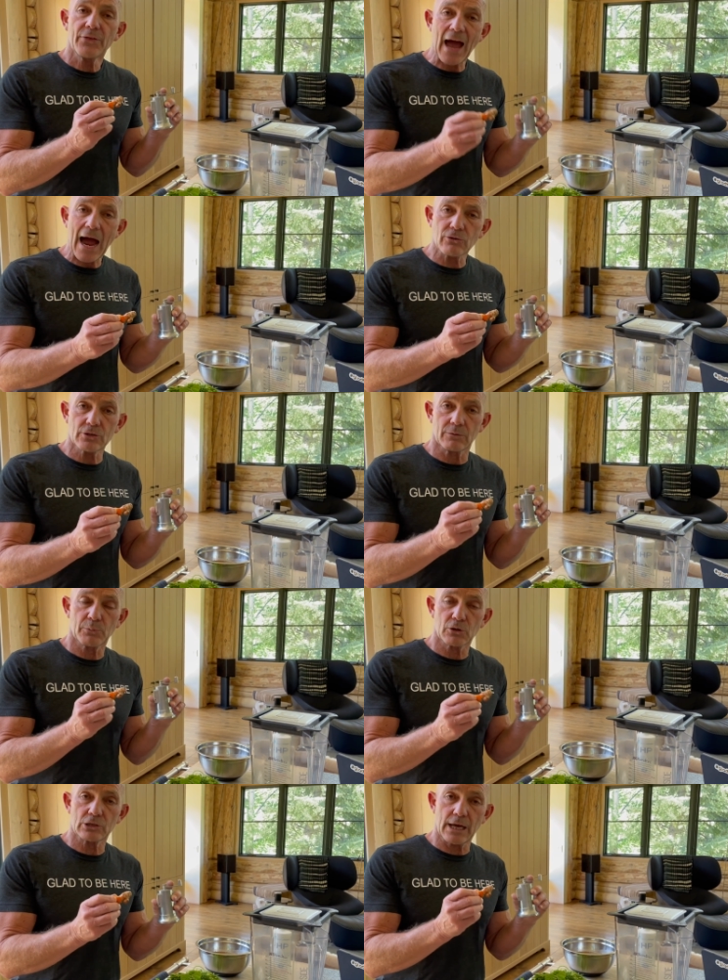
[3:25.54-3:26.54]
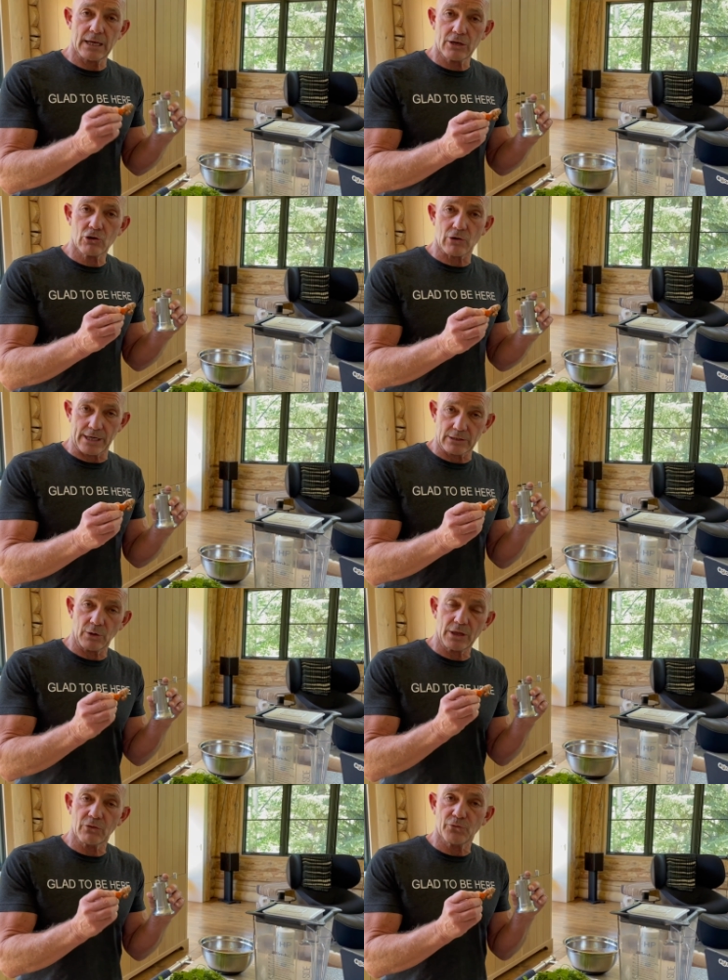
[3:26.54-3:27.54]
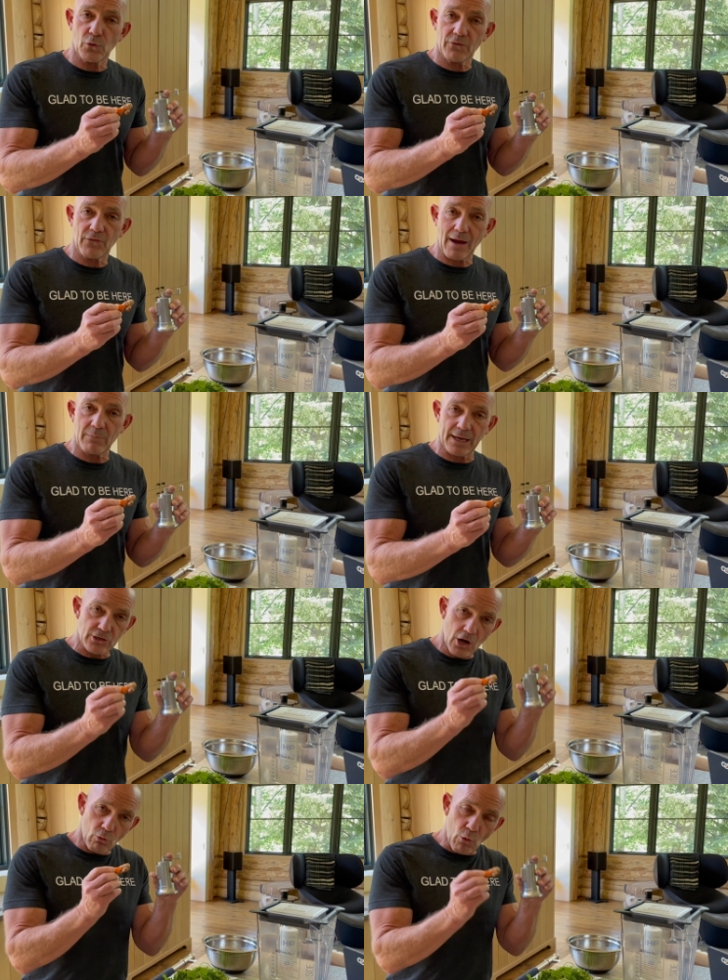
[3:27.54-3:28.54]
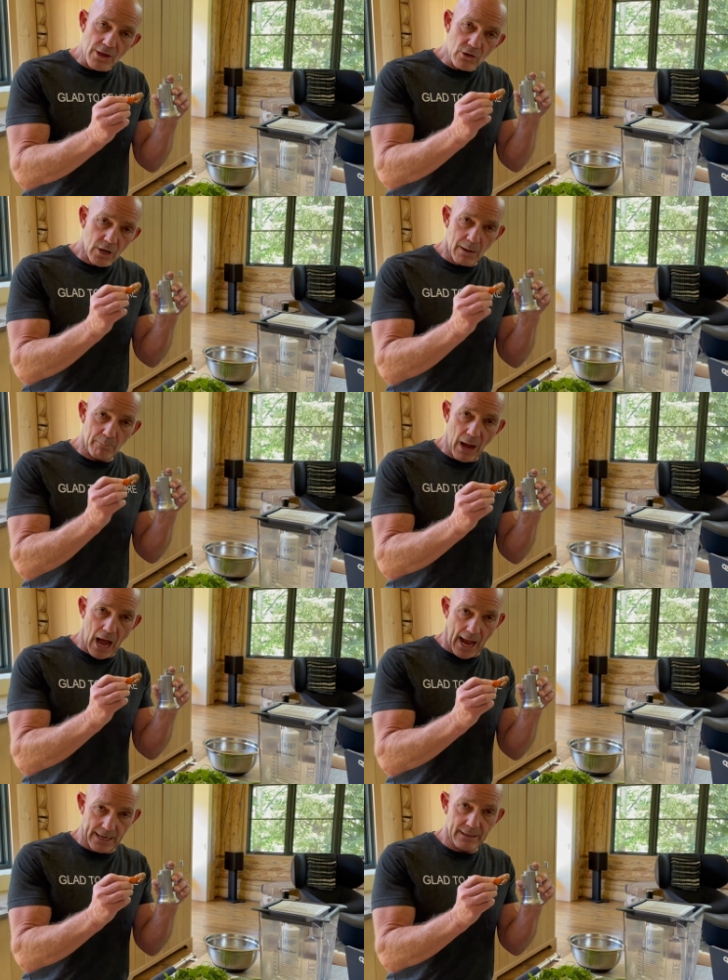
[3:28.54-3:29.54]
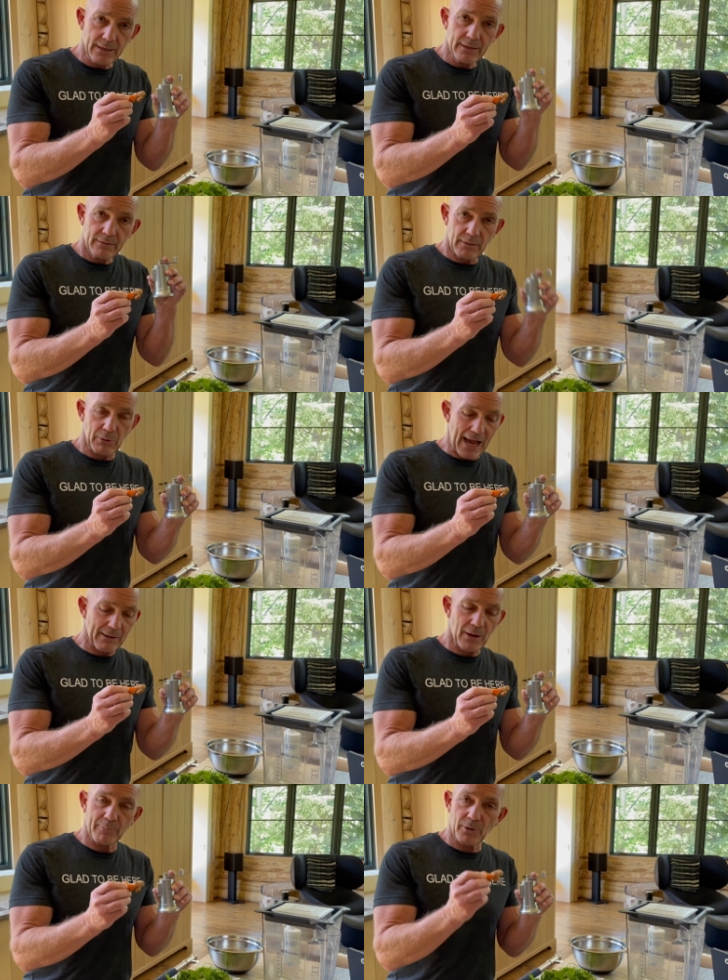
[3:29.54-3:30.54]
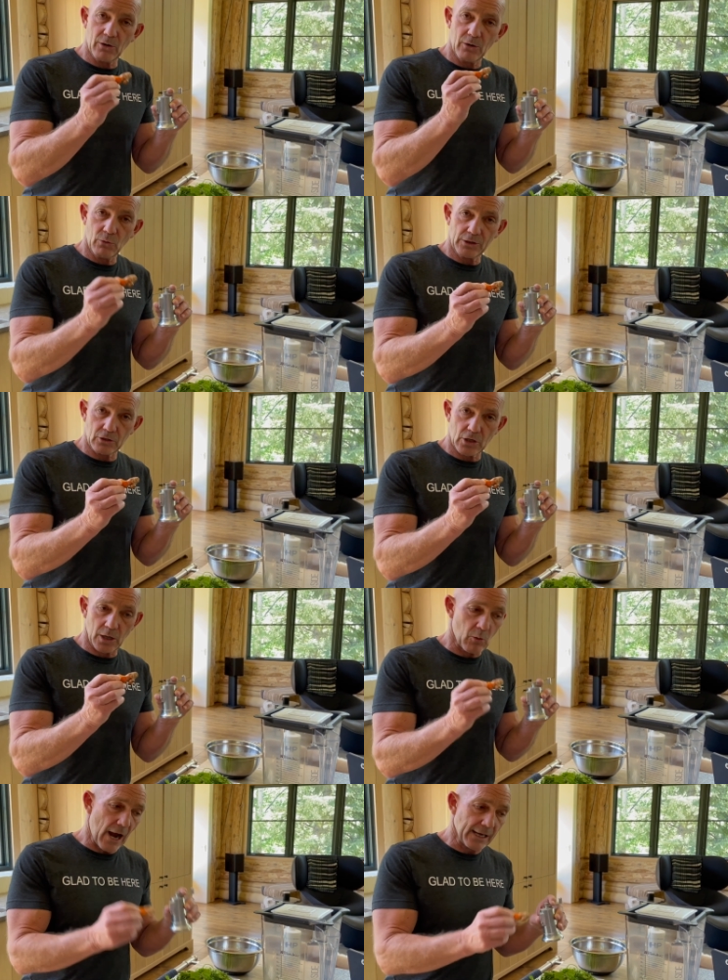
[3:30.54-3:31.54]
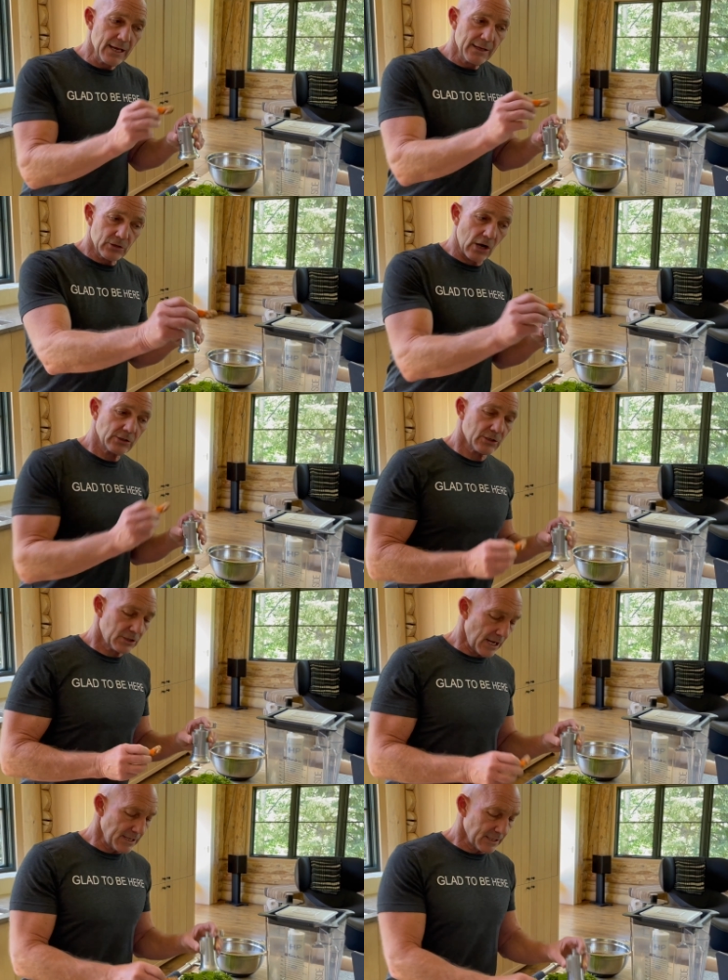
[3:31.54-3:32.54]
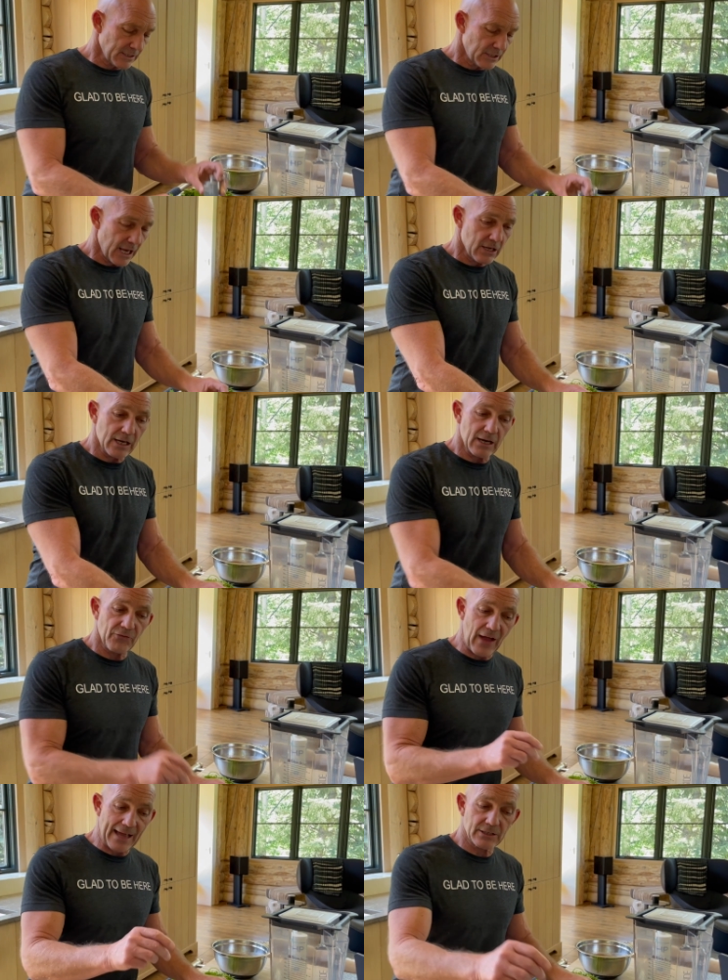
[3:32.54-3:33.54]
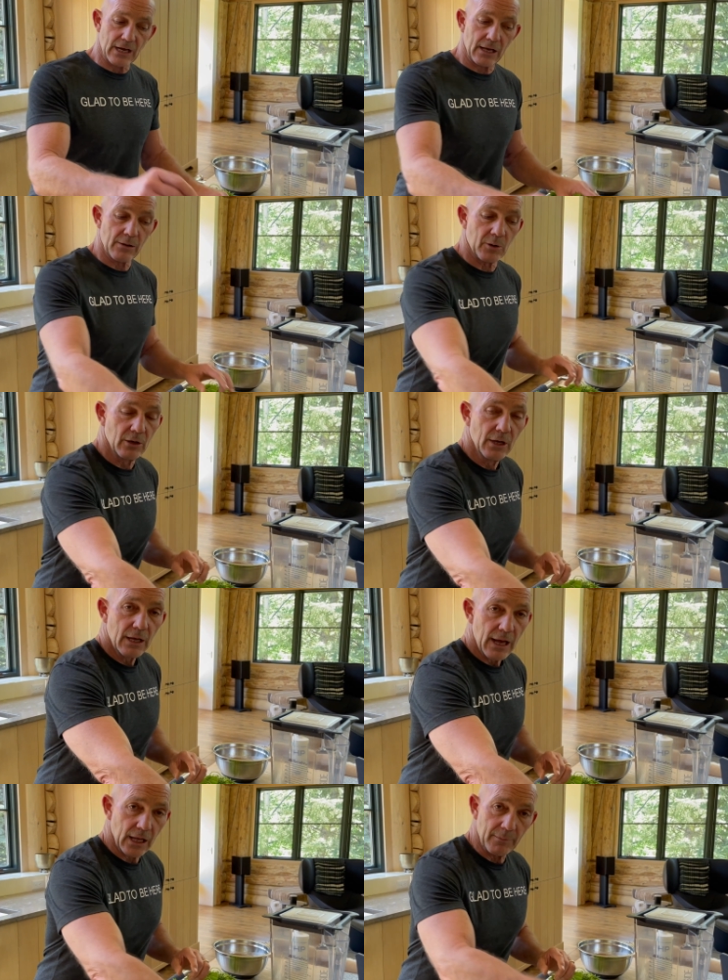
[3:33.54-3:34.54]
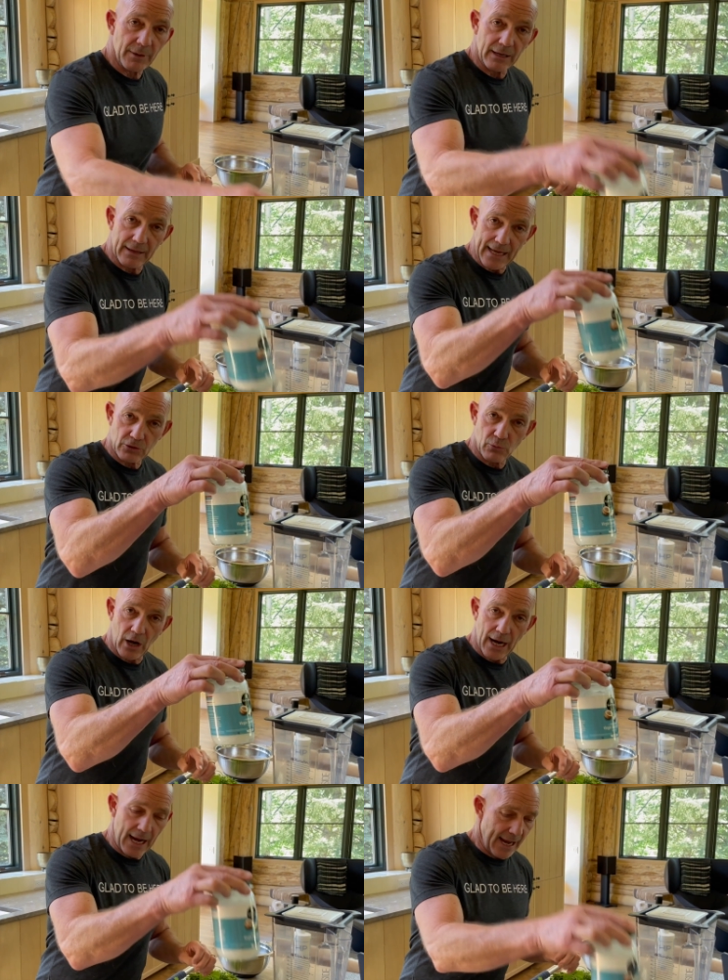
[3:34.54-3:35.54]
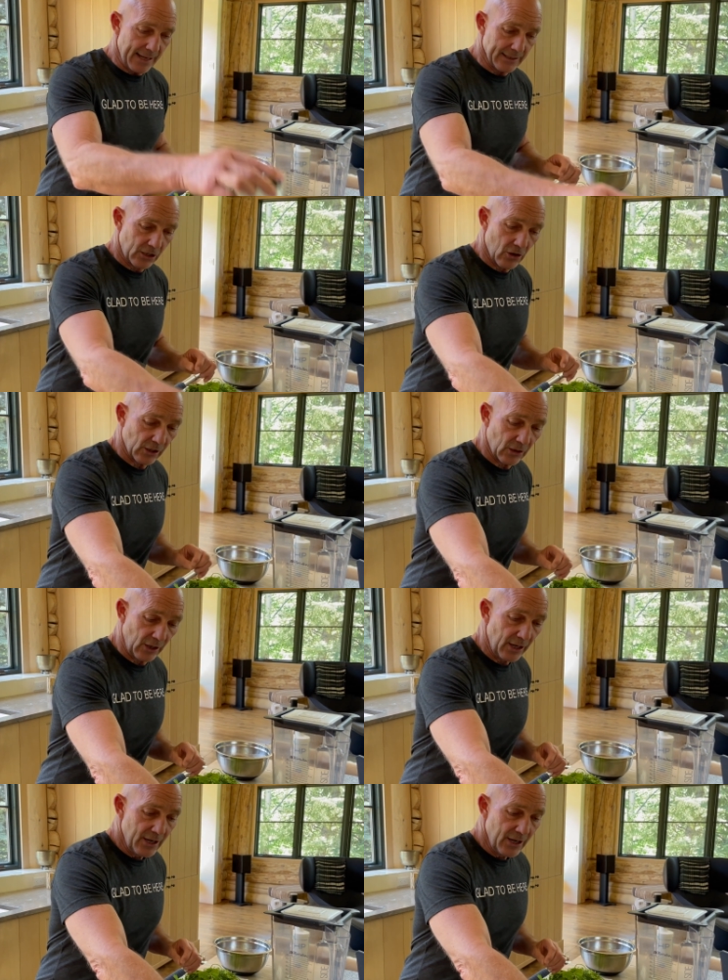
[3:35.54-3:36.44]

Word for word: thousand percent increase within forty-five minutes when you combine the black pepper with the turmeric. There's also studies that say you need a fat-soluble element, and that's why I add the coconut oil.